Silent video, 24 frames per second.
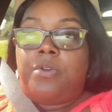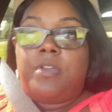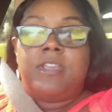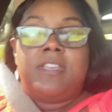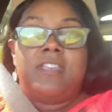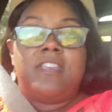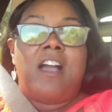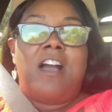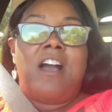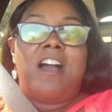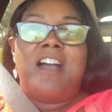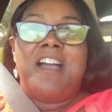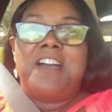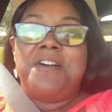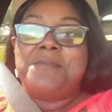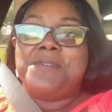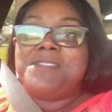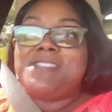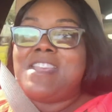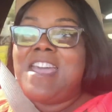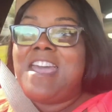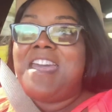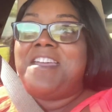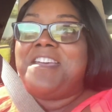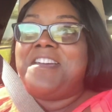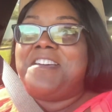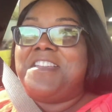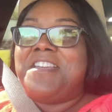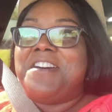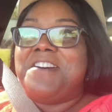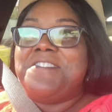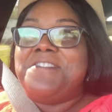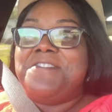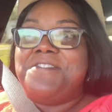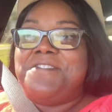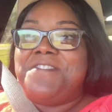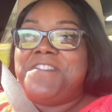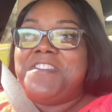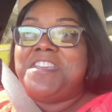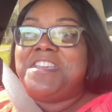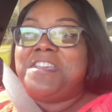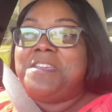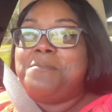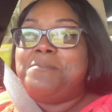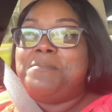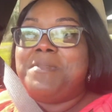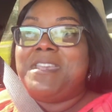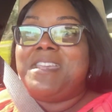Y'all, I almost had a
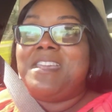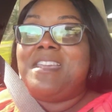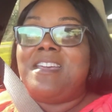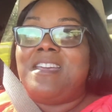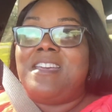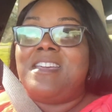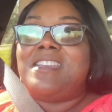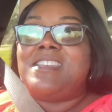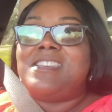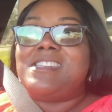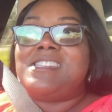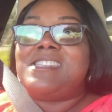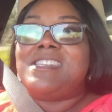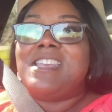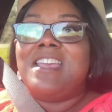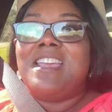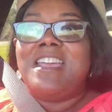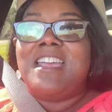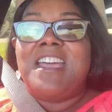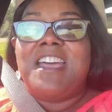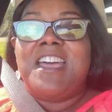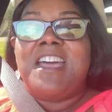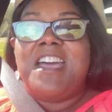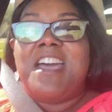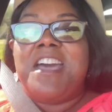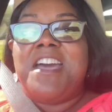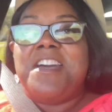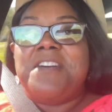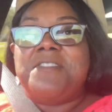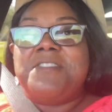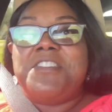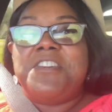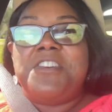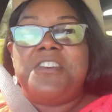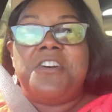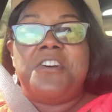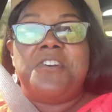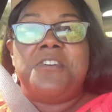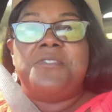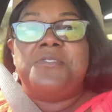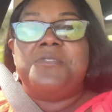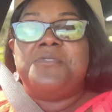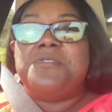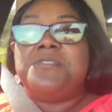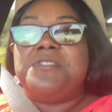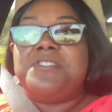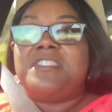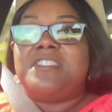fit because, you
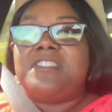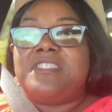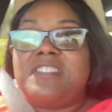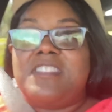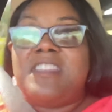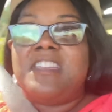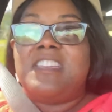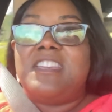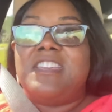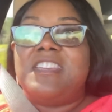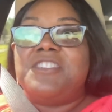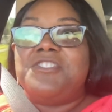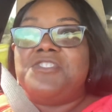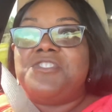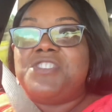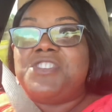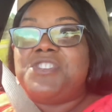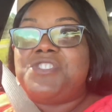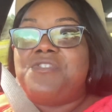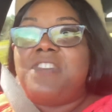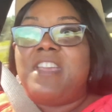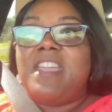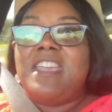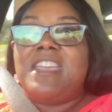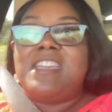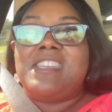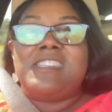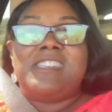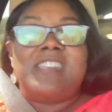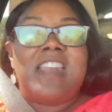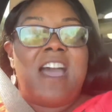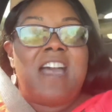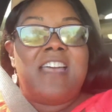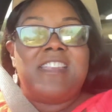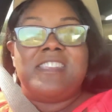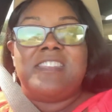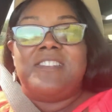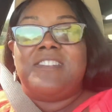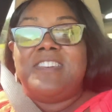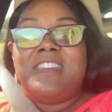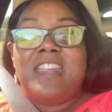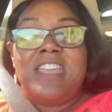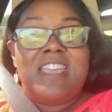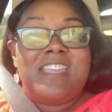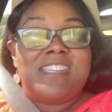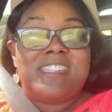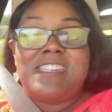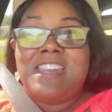know, the interest rate is not,
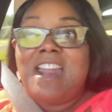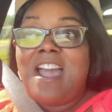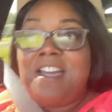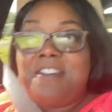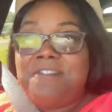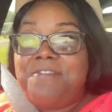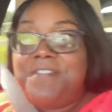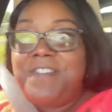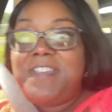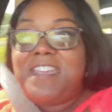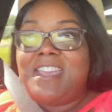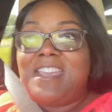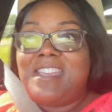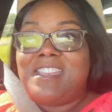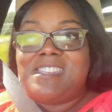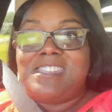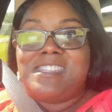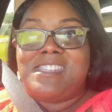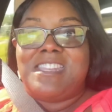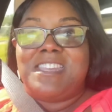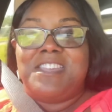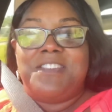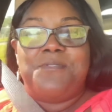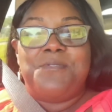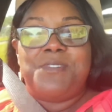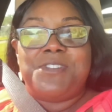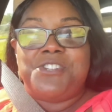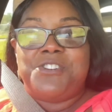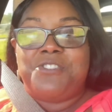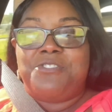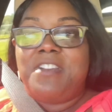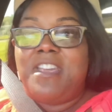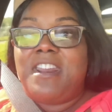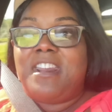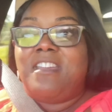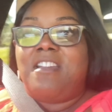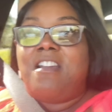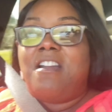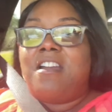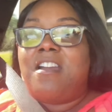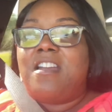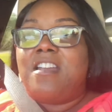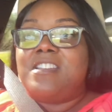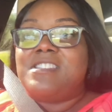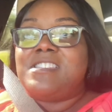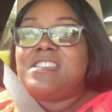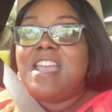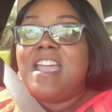it's not fixed with your credit
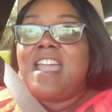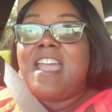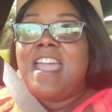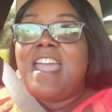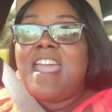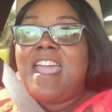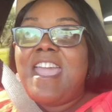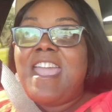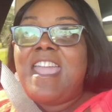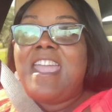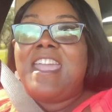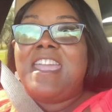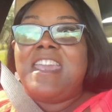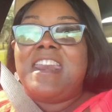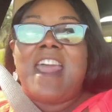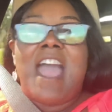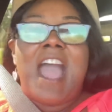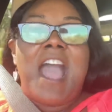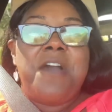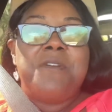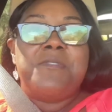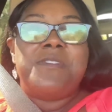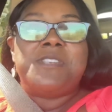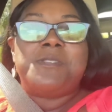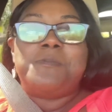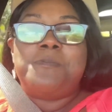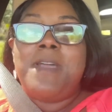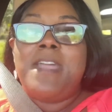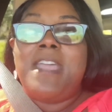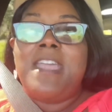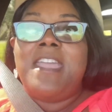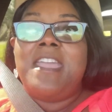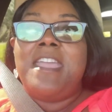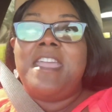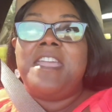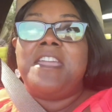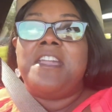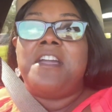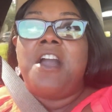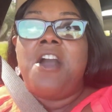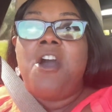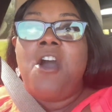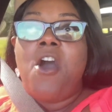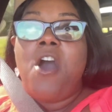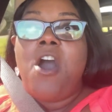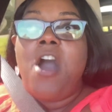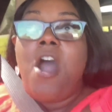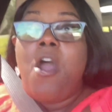cards. And I was paying,
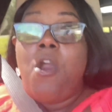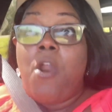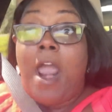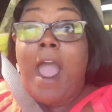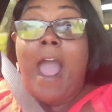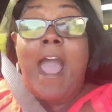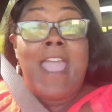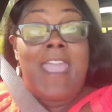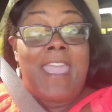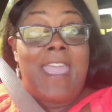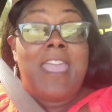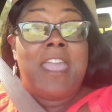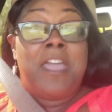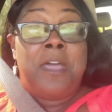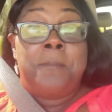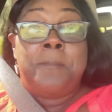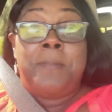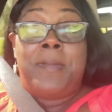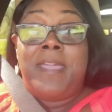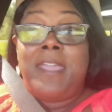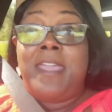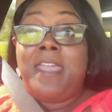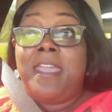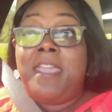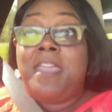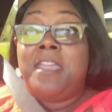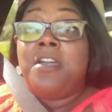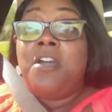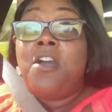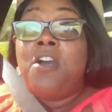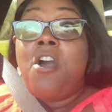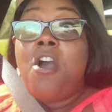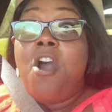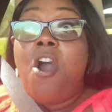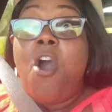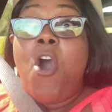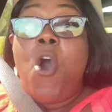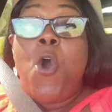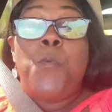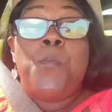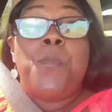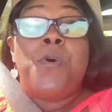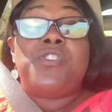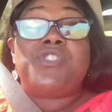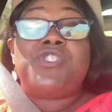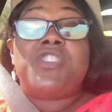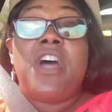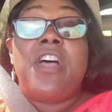or I am paying
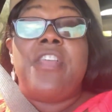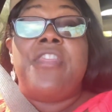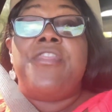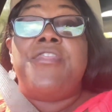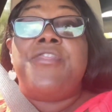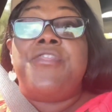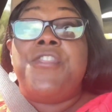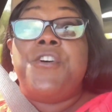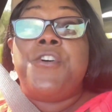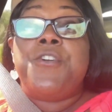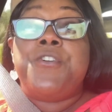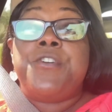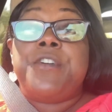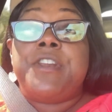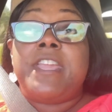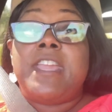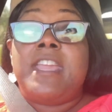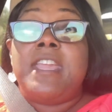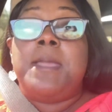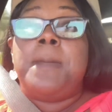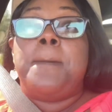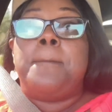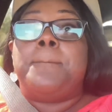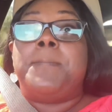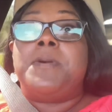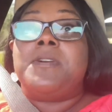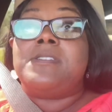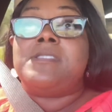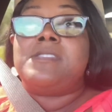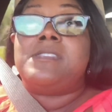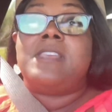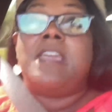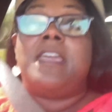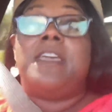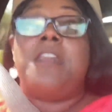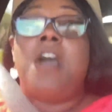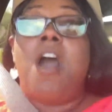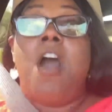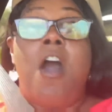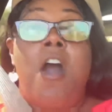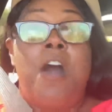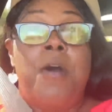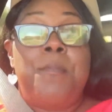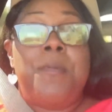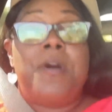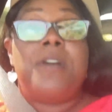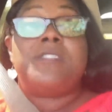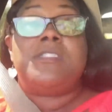almost thirty percent,
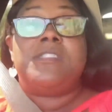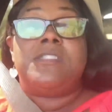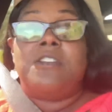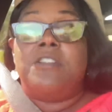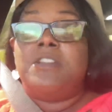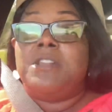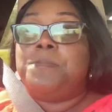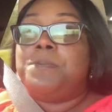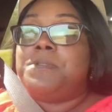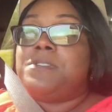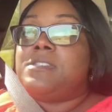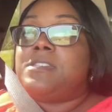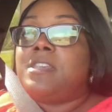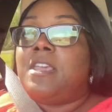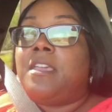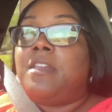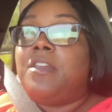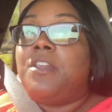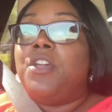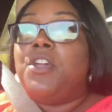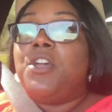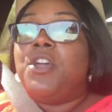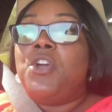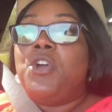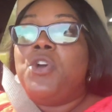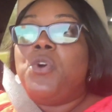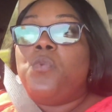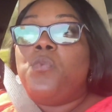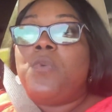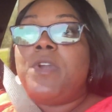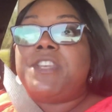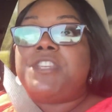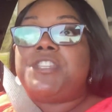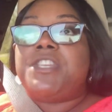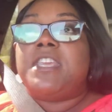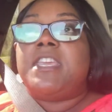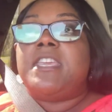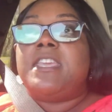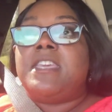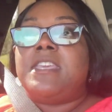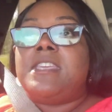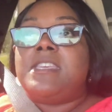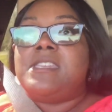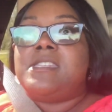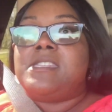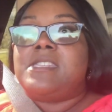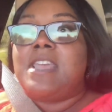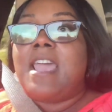almost thirty percent, which
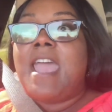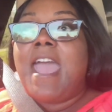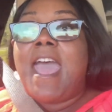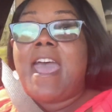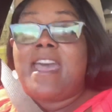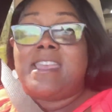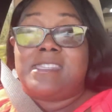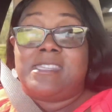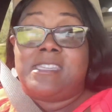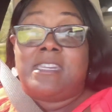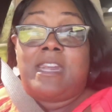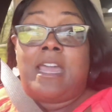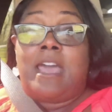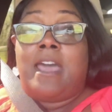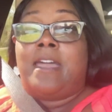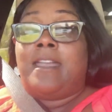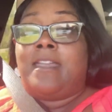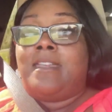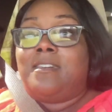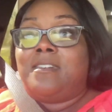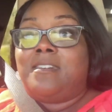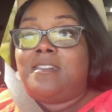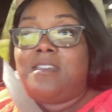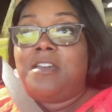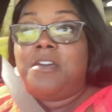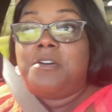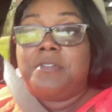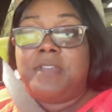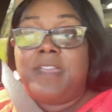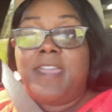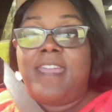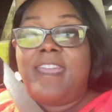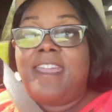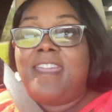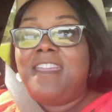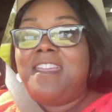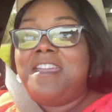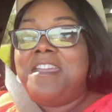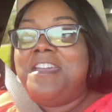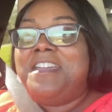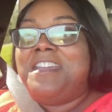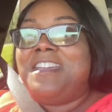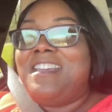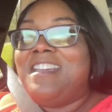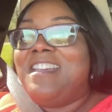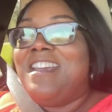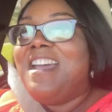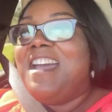is asinine, okay?
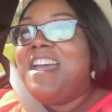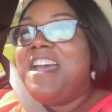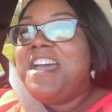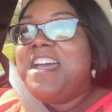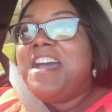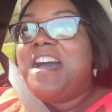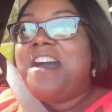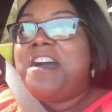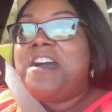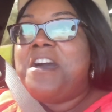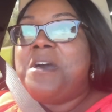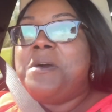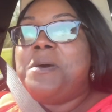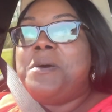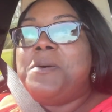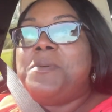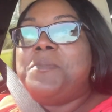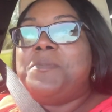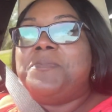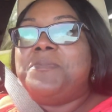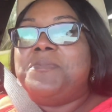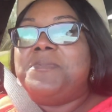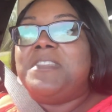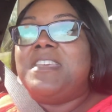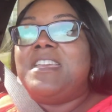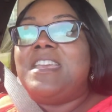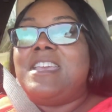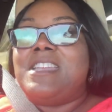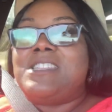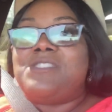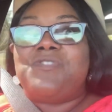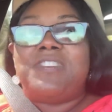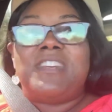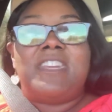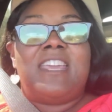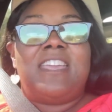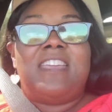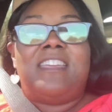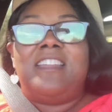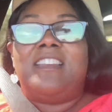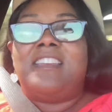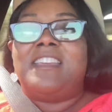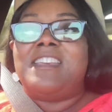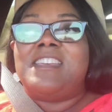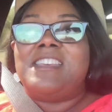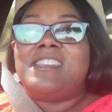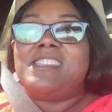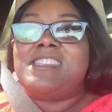um, it's
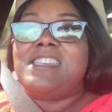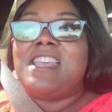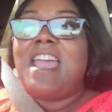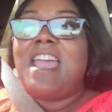ridiculous.